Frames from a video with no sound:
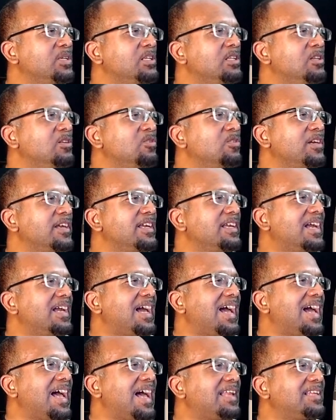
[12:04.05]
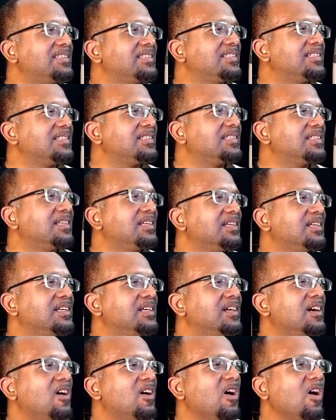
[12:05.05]
We're looking at
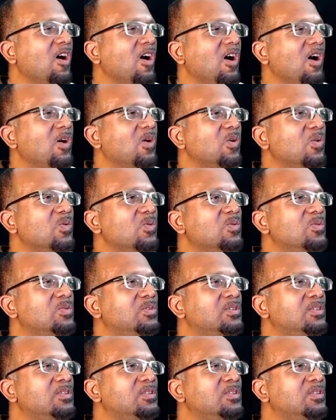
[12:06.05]
how